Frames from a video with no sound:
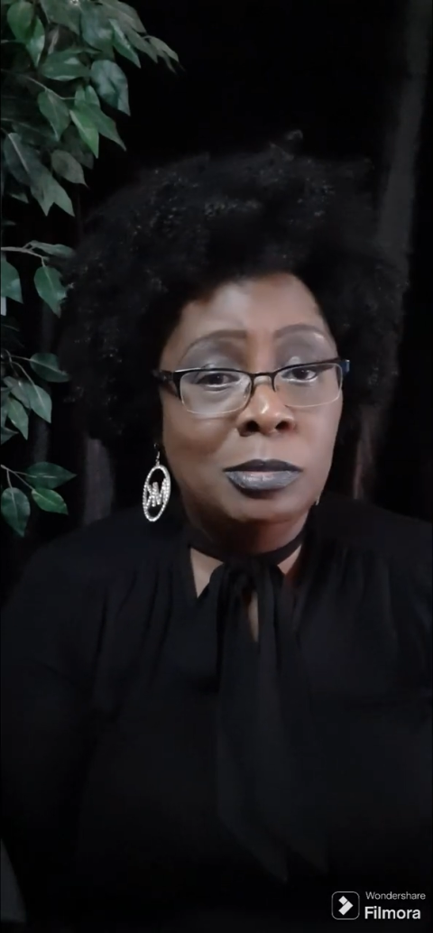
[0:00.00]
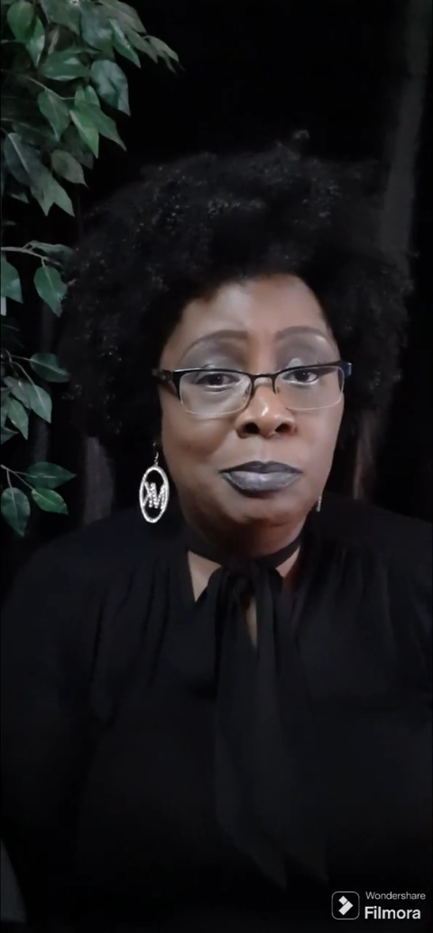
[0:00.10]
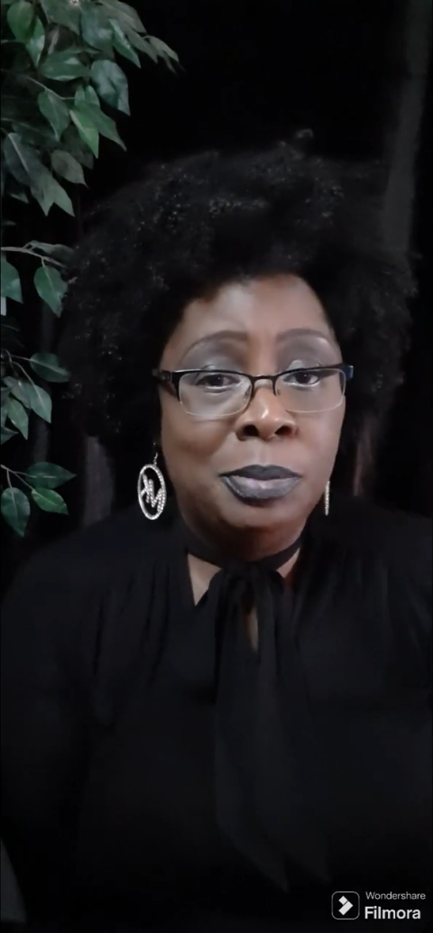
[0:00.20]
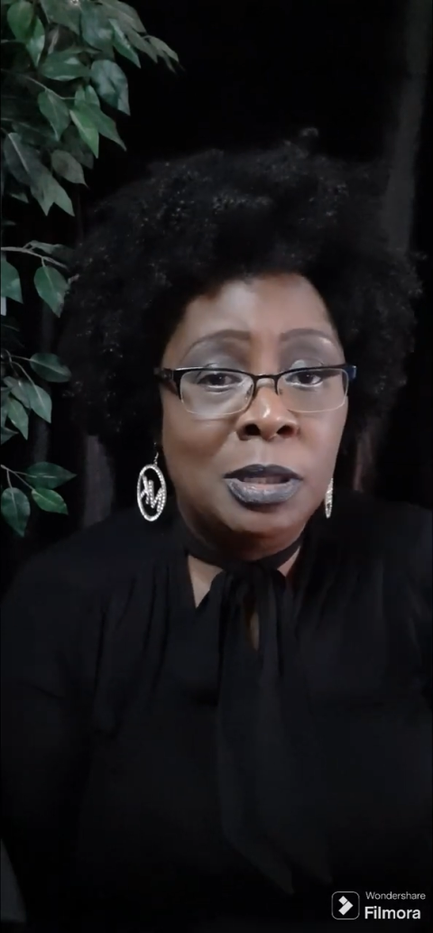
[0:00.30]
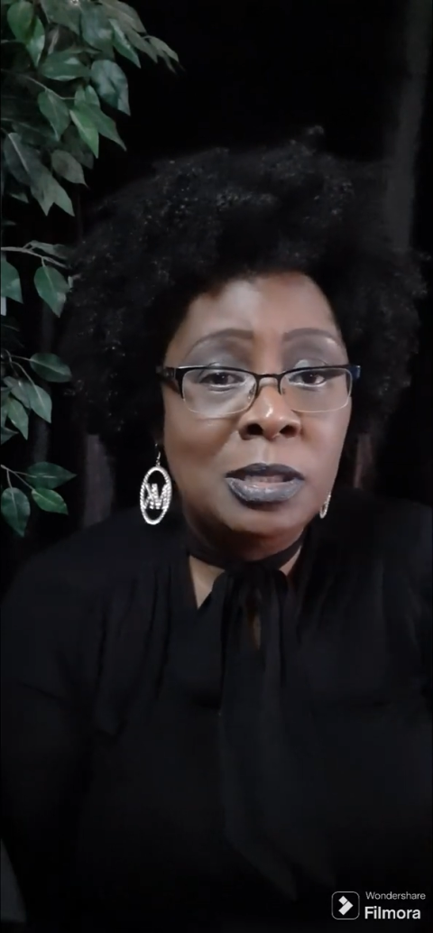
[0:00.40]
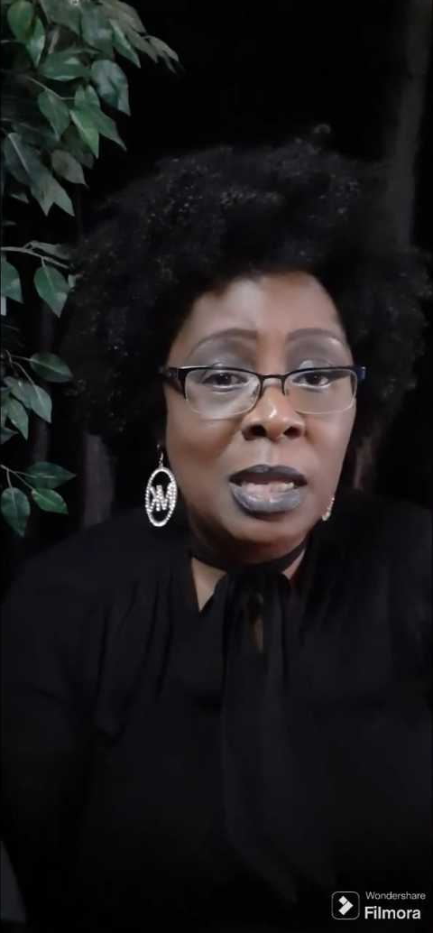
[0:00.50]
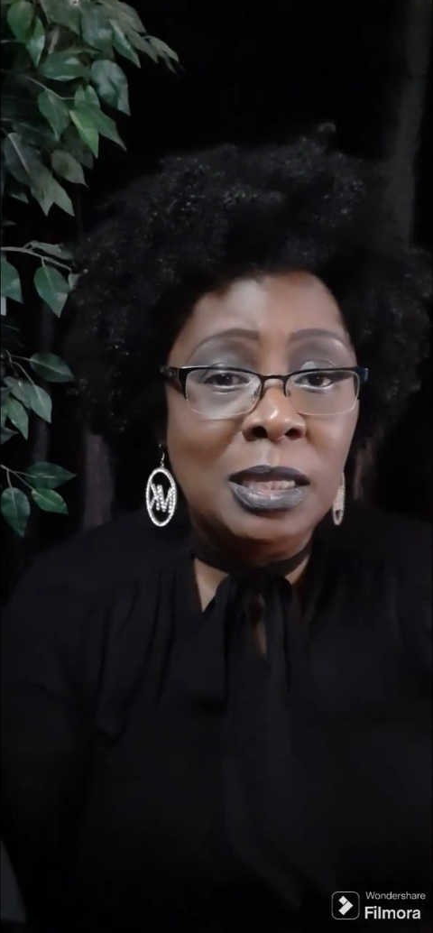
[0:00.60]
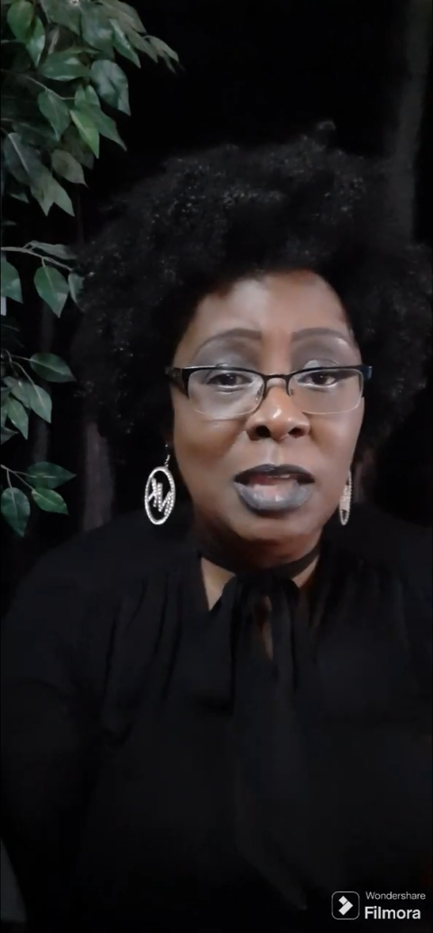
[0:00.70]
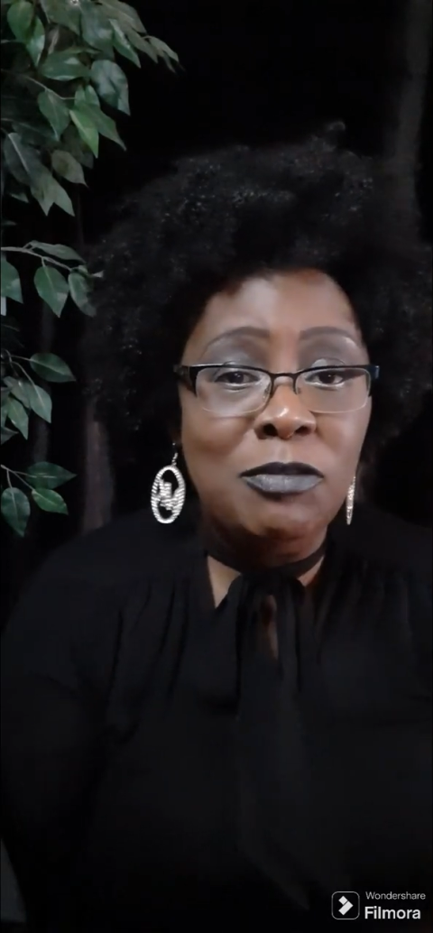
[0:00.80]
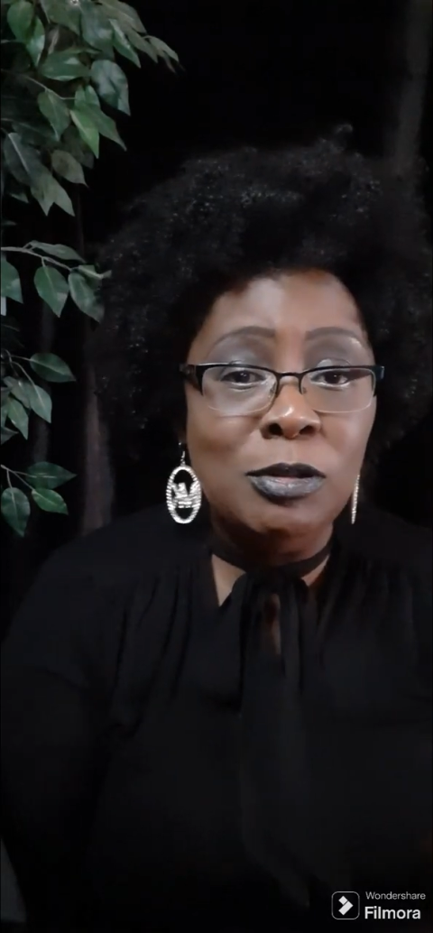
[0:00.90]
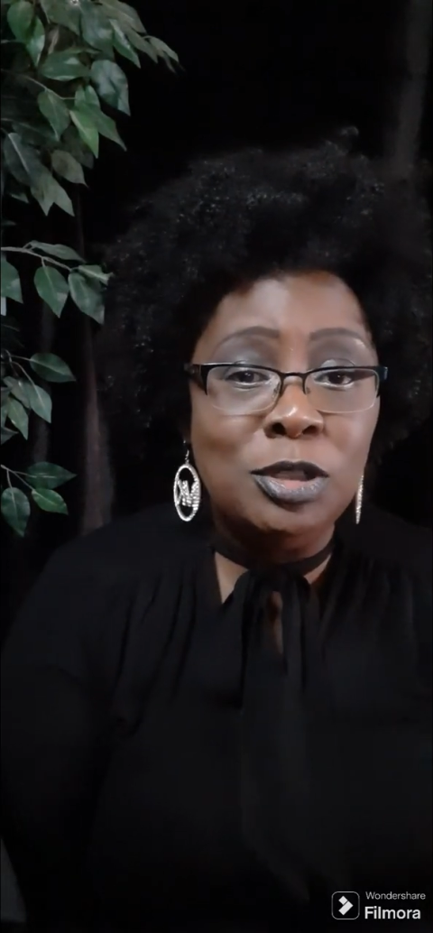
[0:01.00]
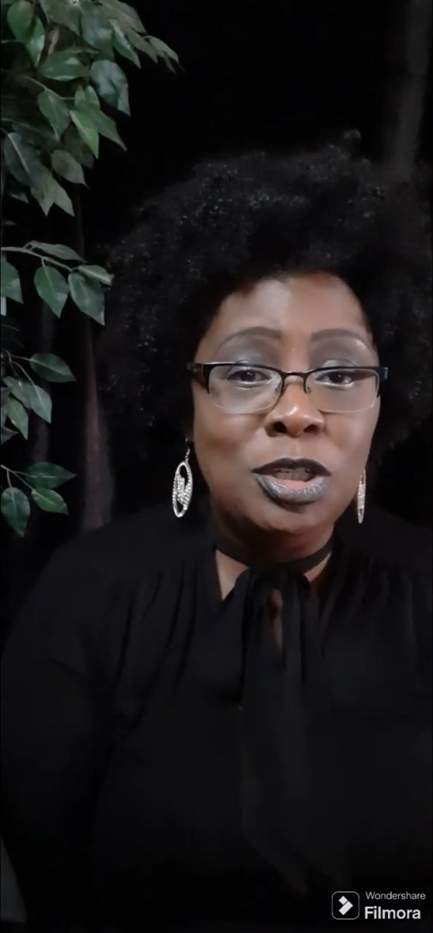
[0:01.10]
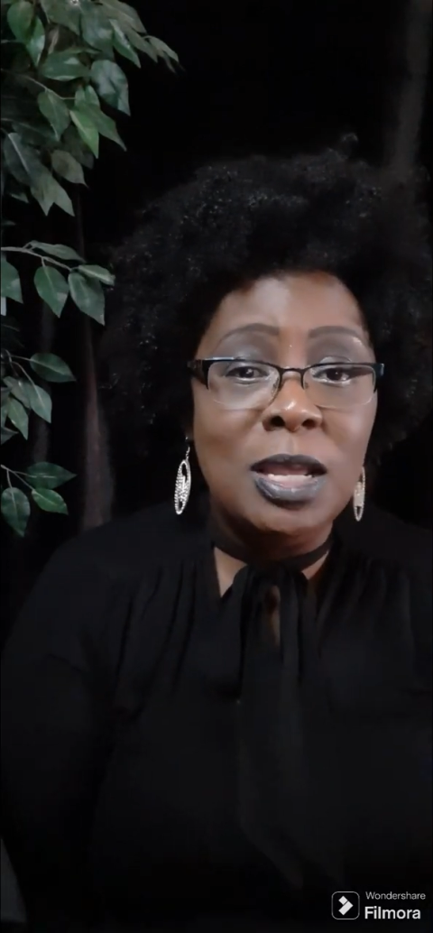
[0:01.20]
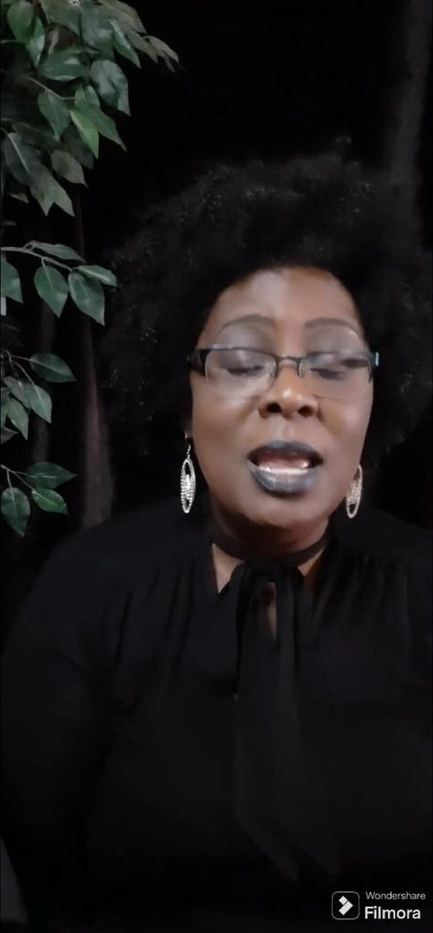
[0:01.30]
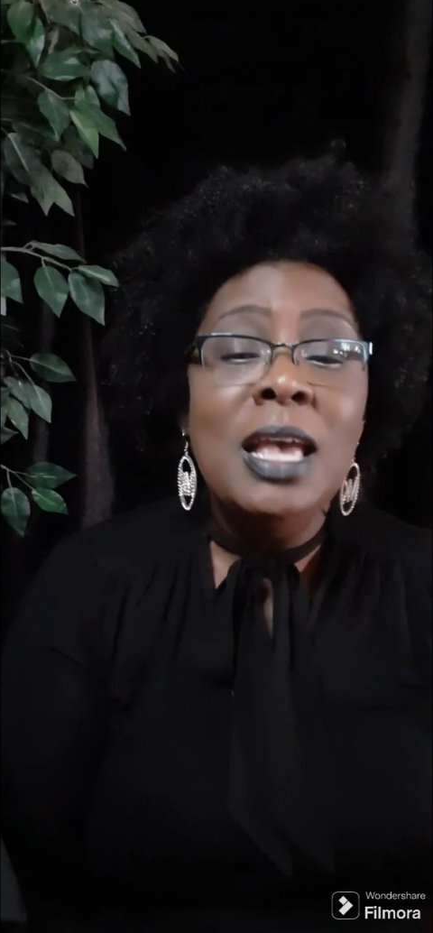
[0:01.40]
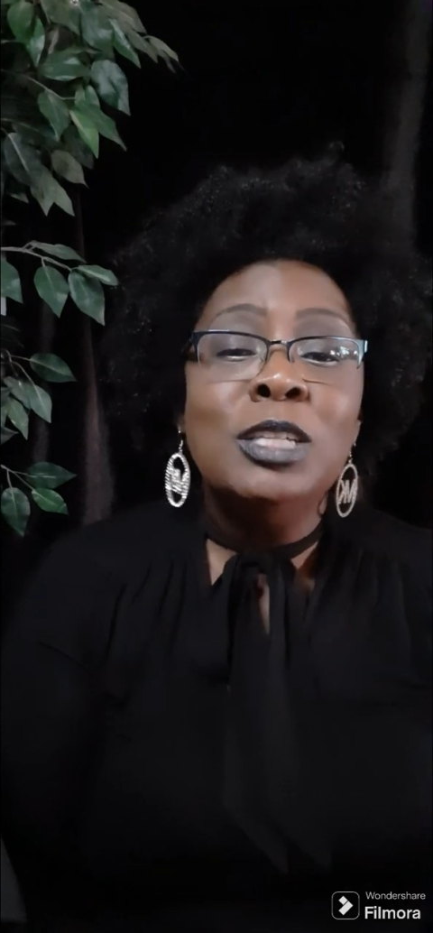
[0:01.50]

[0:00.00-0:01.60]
please, I ain't giving you shit.